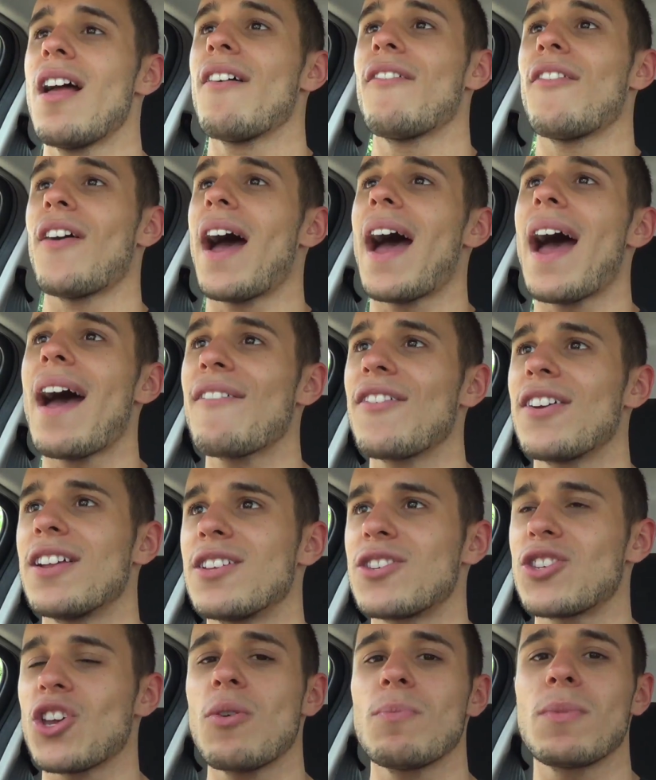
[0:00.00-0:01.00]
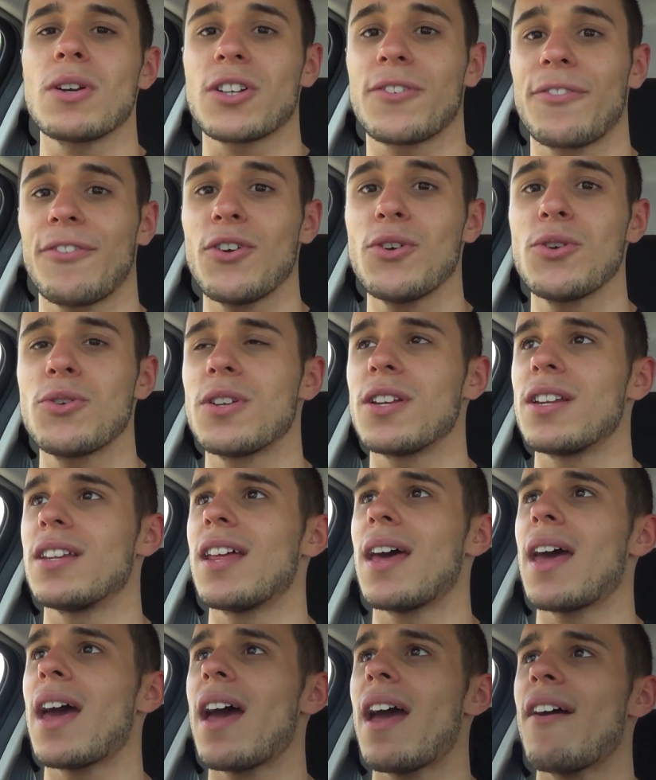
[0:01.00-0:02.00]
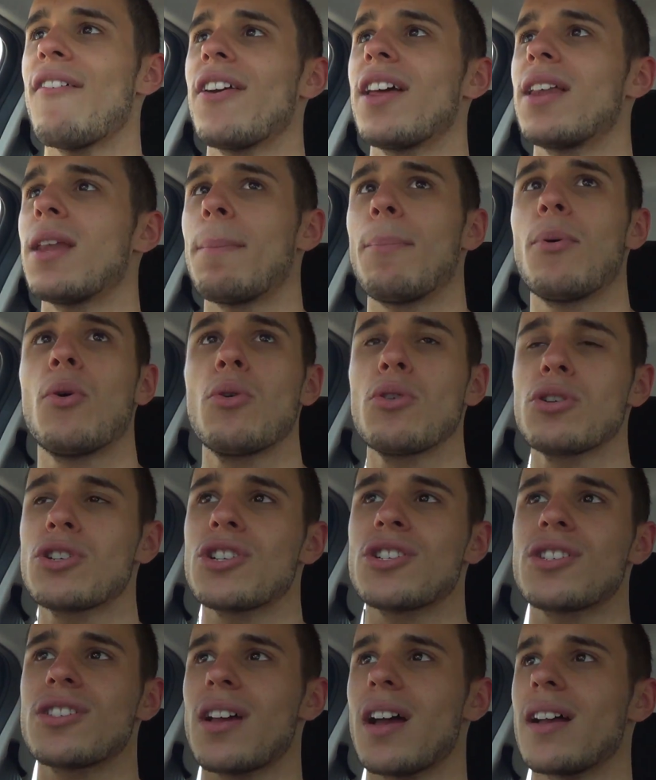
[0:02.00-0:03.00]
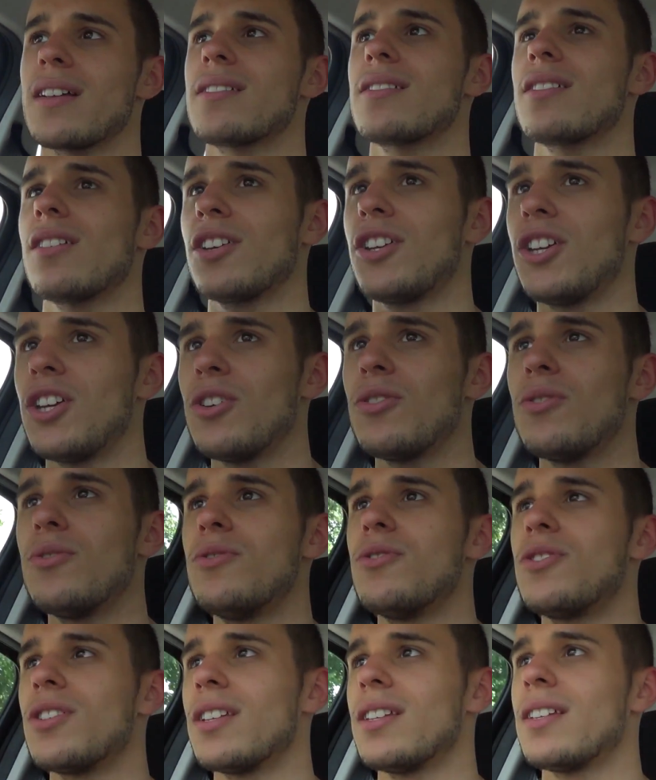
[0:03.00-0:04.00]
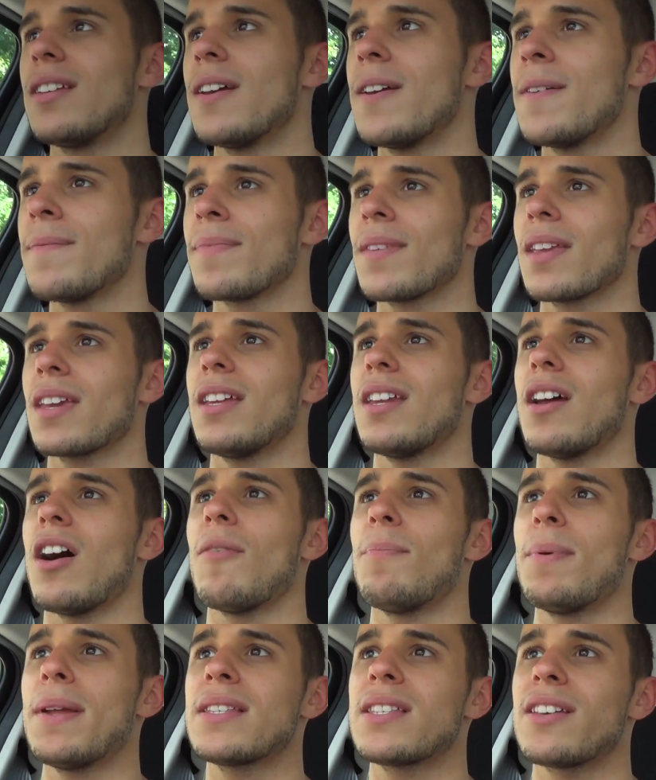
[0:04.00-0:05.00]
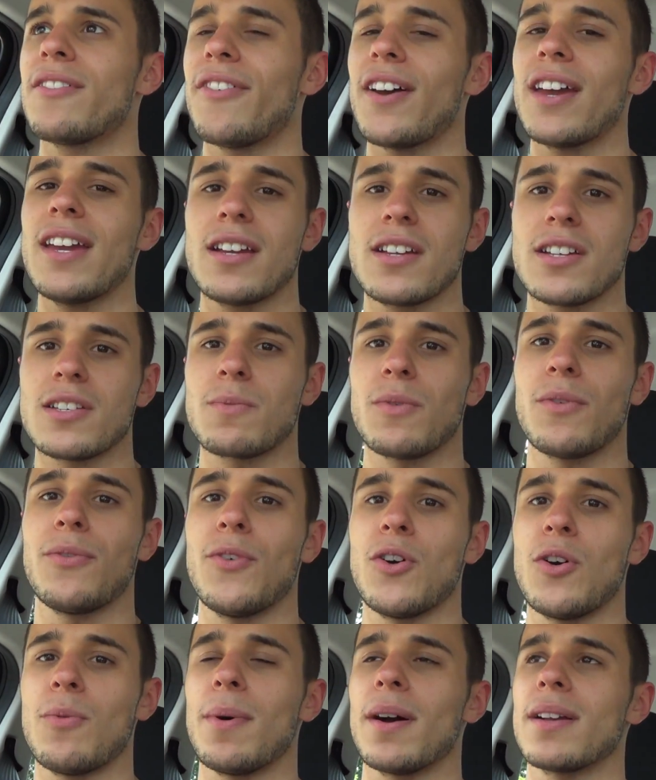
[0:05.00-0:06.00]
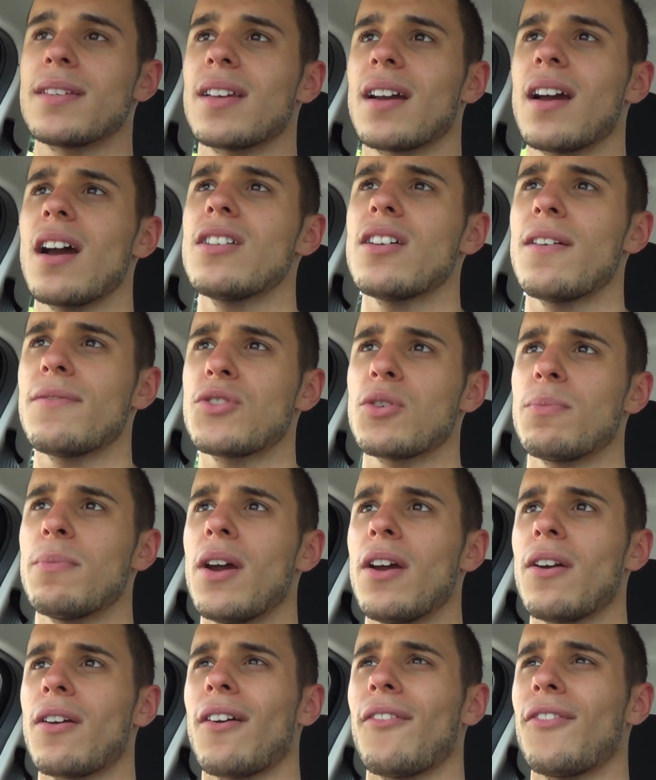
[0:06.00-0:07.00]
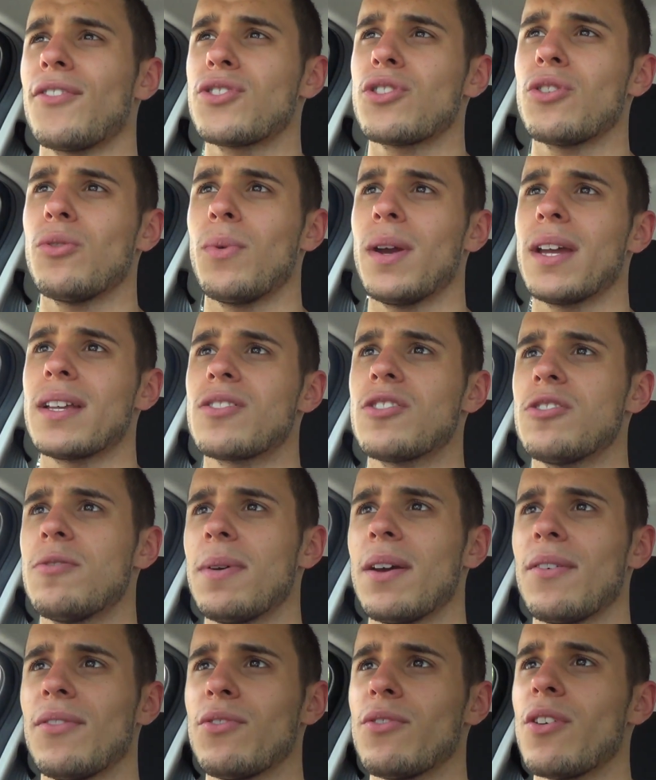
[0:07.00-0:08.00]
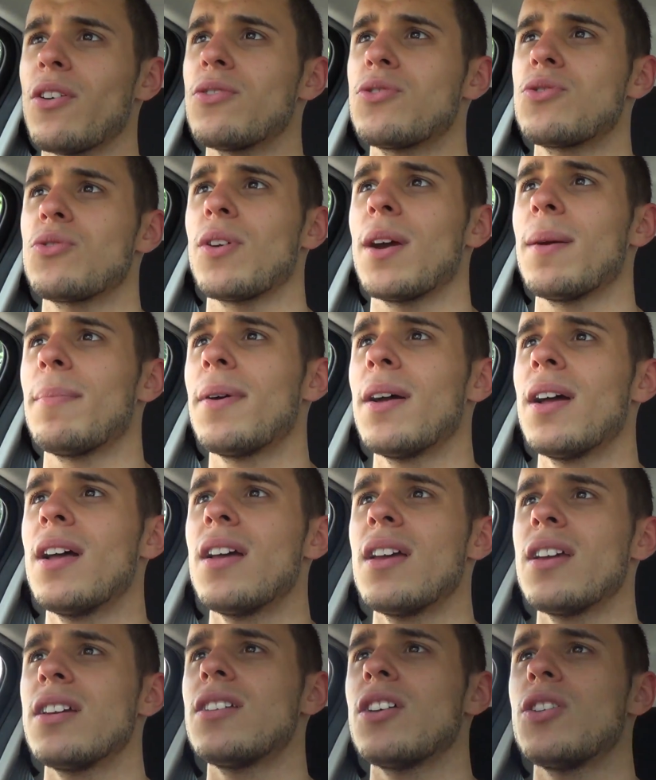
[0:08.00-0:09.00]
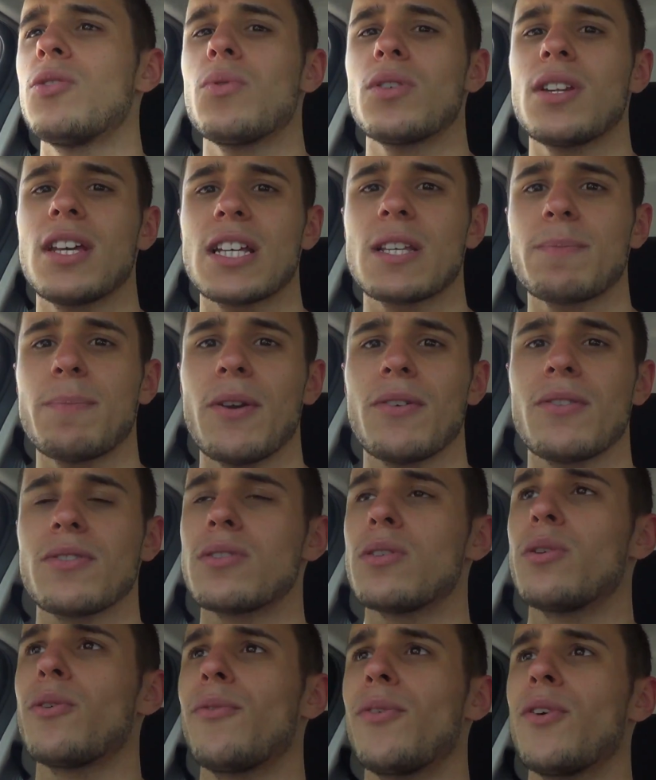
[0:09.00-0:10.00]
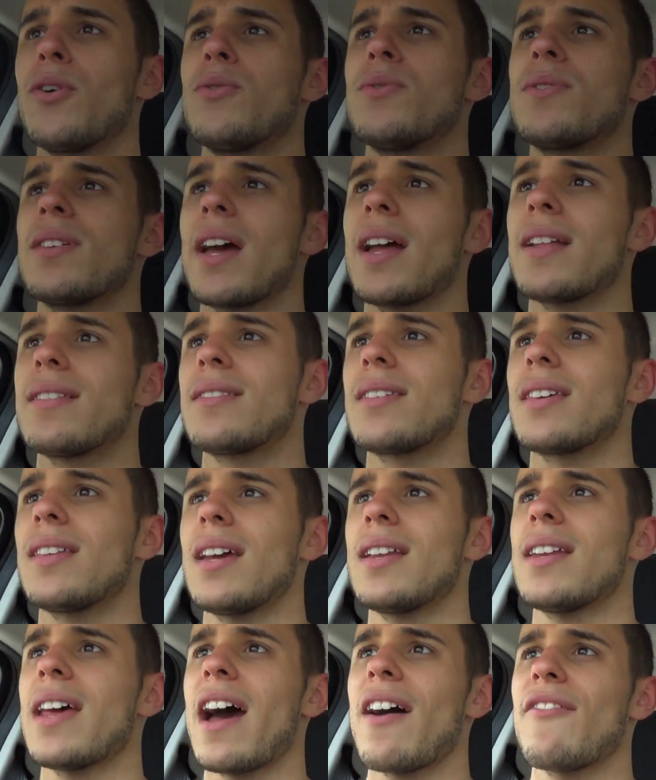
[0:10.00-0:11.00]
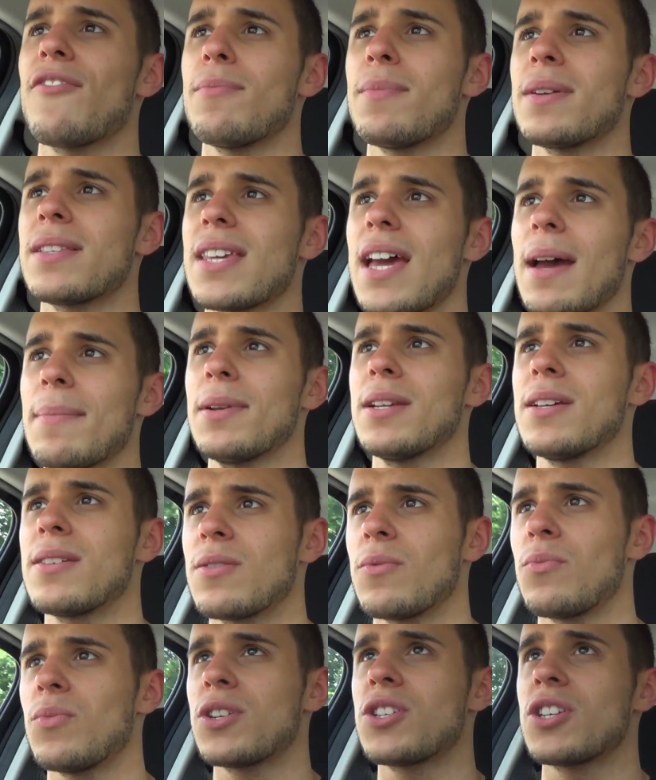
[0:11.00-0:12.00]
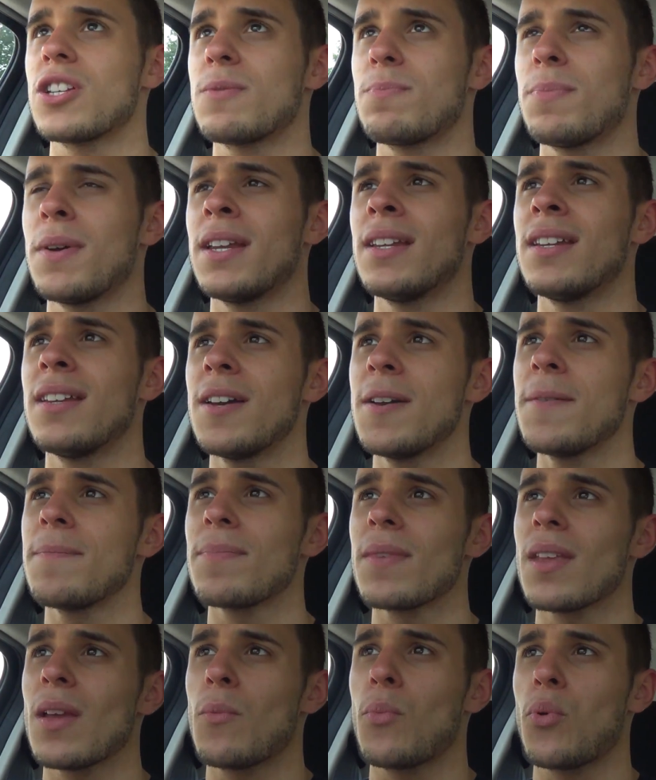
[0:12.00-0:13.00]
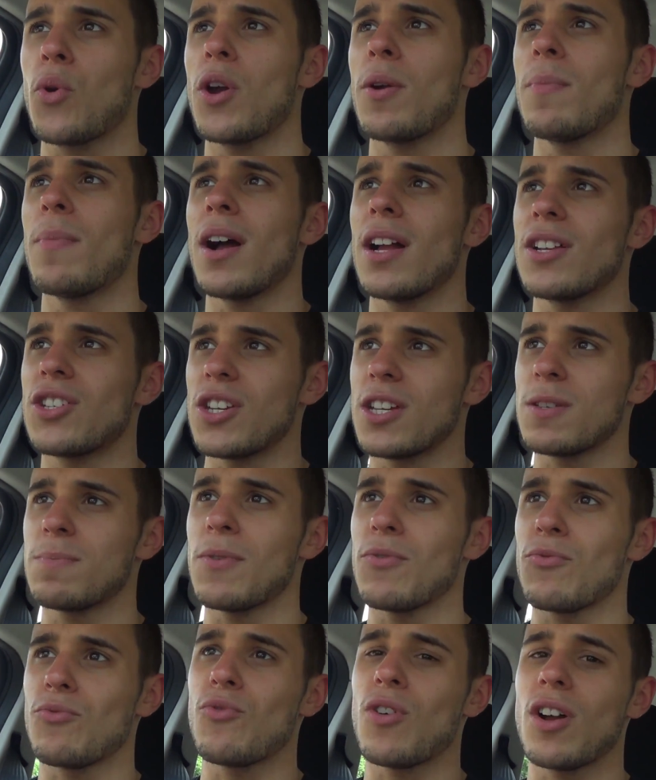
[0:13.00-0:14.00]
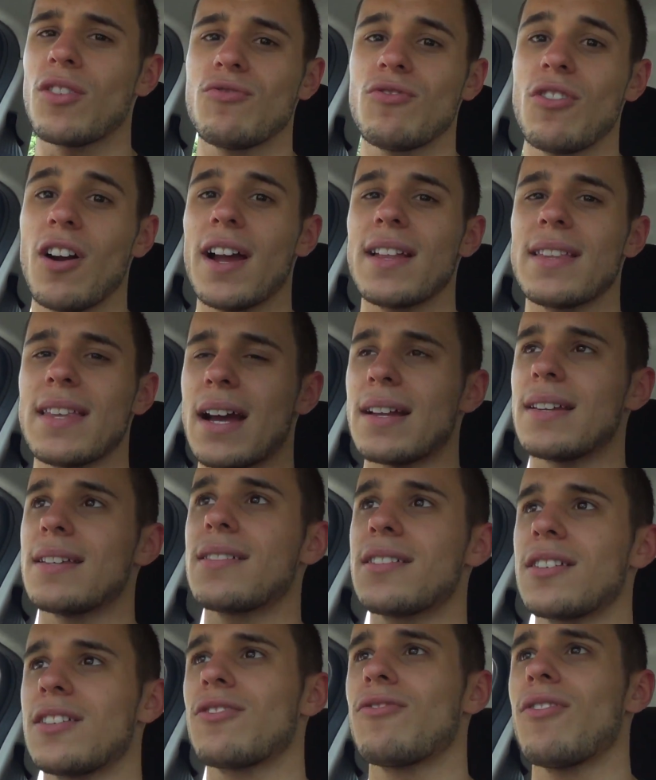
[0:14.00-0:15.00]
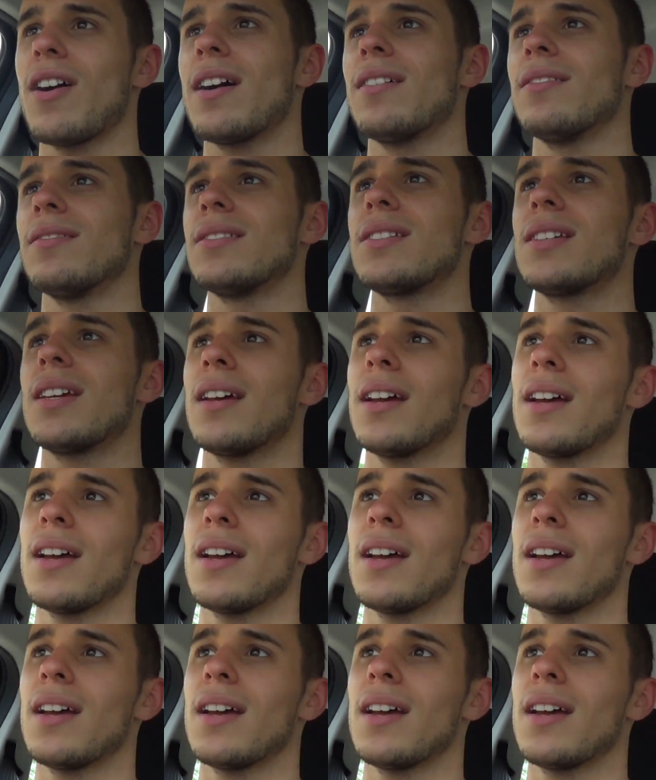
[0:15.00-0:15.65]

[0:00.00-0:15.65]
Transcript: for having so much food, and their portion sizes are huge, and you know, I've been to Vegas before, but so going up to America for 2 weeks doing a bit of a road trip, you know, you want to experience new foods, and to then have a metabolism which has been pretty much run right down into the ground.